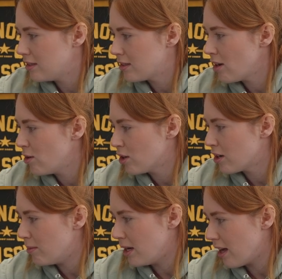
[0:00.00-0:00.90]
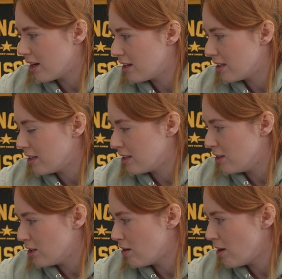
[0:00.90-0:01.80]
Don't look at me like
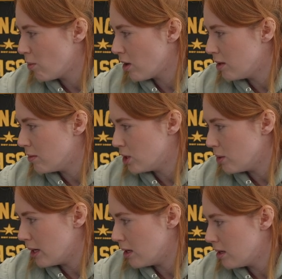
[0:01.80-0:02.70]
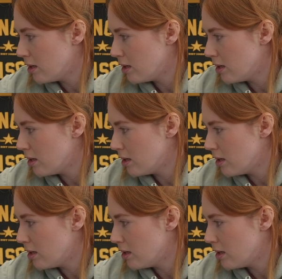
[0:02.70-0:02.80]
you don't know what you were doing.